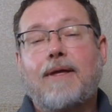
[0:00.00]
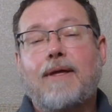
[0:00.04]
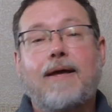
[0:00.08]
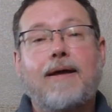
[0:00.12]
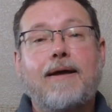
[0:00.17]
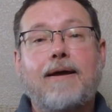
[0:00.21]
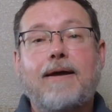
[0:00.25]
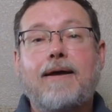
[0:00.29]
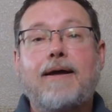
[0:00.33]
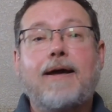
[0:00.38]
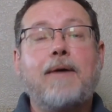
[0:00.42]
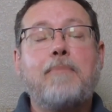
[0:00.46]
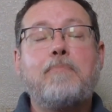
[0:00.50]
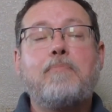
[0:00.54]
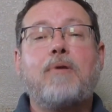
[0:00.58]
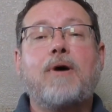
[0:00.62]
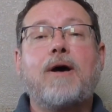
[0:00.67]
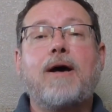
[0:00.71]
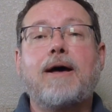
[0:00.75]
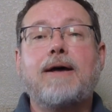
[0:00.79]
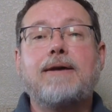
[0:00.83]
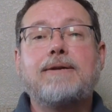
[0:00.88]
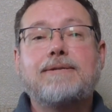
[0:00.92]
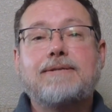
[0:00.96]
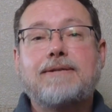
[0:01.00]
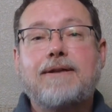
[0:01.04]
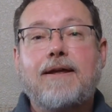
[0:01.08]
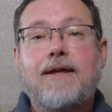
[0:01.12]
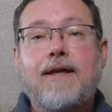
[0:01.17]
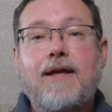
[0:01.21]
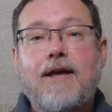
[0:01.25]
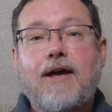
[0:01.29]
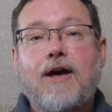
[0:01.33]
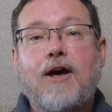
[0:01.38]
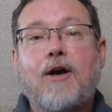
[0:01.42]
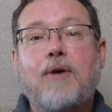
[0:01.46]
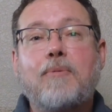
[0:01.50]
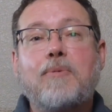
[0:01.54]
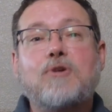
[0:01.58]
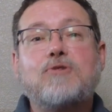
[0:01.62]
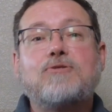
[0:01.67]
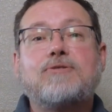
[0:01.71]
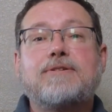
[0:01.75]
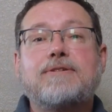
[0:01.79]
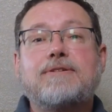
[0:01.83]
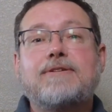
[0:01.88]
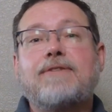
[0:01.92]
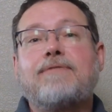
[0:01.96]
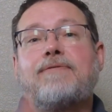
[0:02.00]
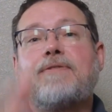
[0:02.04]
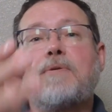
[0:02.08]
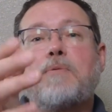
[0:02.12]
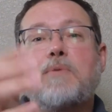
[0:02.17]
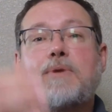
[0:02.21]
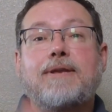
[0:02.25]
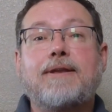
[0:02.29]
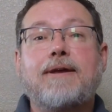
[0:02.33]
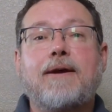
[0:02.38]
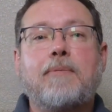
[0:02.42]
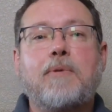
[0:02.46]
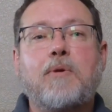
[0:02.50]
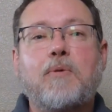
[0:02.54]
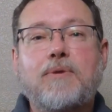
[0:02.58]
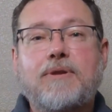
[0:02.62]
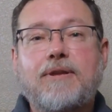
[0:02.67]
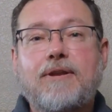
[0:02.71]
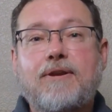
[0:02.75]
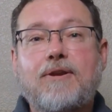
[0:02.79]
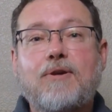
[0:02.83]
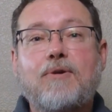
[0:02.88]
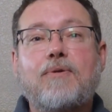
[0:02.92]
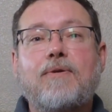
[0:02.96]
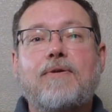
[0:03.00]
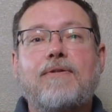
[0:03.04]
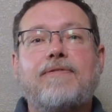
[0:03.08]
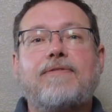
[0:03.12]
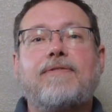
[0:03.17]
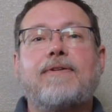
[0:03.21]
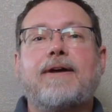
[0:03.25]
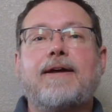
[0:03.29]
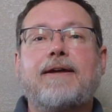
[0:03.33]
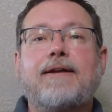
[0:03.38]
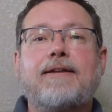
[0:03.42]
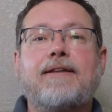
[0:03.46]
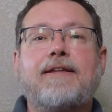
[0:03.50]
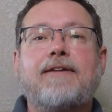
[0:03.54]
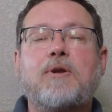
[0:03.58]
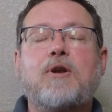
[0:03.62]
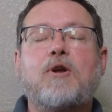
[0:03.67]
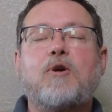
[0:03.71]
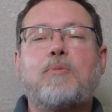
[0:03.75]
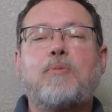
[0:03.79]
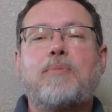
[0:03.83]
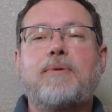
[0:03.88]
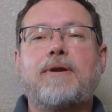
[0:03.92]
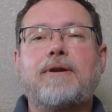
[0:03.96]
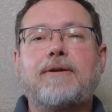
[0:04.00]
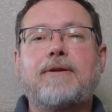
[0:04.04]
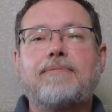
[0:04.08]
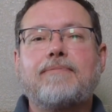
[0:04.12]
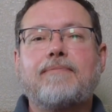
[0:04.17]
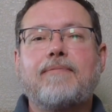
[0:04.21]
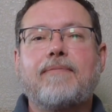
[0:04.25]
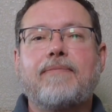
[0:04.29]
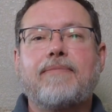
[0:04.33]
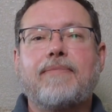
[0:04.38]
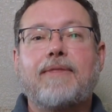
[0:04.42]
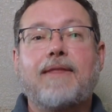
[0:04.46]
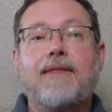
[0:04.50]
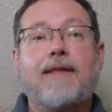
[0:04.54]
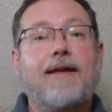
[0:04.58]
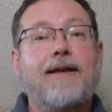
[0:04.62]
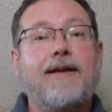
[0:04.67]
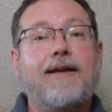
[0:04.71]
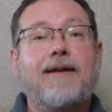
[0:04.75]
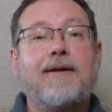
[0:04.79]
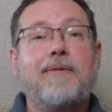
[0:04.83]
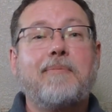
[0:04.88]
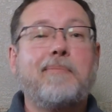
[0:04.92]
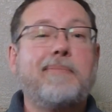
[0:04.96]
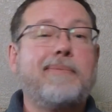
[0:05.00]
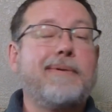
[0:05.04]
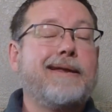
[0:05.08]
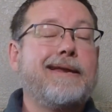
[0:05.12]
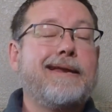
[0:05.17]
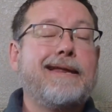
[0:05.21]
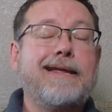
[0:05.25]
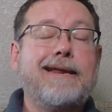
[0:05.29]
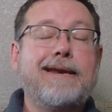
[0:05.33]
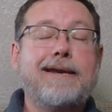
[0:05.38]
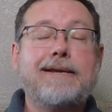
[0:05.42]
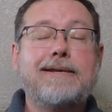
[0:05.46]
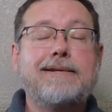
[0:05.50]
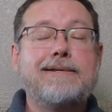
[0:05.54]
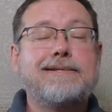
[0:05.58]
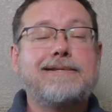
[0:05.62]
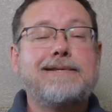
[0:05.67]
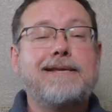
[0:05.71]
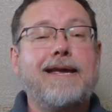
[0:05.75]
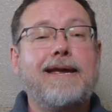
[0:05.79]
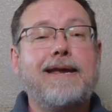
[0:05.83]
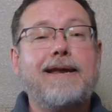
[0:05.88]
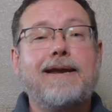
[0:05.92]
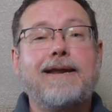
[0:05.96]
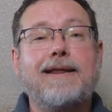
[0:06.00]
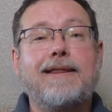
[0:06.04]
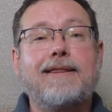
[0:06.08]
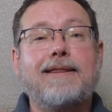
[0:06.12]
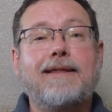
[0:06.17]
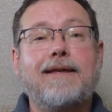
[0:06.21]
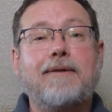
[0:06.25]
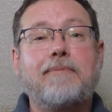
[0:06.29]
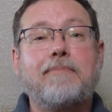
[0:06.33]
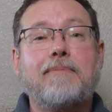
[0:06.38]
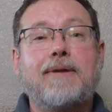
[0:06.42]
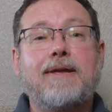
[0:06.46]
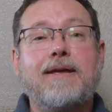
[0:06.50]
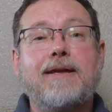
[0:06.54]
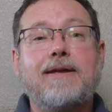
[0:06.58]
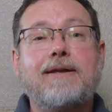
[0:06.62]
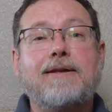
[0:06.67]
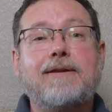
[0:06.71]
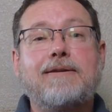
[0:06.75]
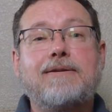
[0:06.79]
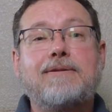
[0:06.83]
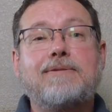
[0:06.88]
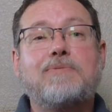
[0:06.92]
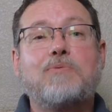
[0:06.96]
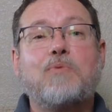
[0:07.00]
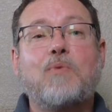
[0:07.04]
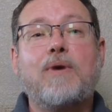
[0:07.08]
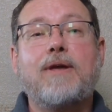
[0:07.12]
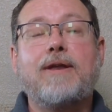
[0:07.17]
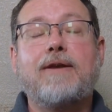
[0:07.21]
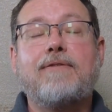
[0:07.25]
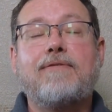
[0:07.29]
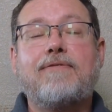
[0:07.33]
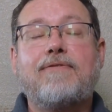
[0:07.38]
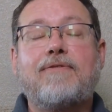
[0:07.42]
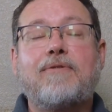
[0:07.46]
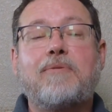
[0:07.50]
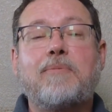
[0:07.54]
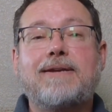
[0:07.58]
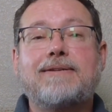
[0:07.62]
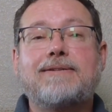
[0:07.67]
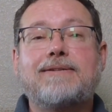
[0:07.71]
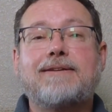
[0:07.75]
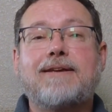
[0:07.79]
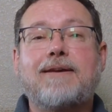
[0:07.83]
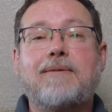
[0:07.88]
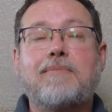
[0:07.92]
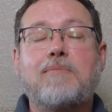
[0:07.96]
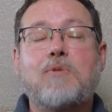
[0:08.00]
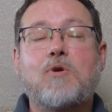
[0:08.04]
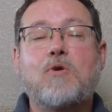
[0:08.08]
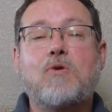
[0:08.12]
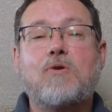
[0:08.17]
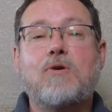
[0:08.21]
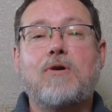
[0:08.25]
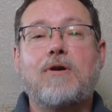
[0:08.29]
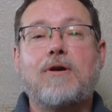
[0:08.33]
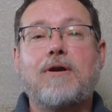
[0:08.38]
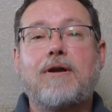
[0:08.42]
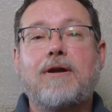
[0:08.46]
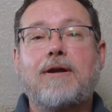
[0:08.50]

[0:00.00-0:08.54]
I paused, almost as if he would tell me what to do if I left him an opening. But he didn't say anything. He just waited for me to say more.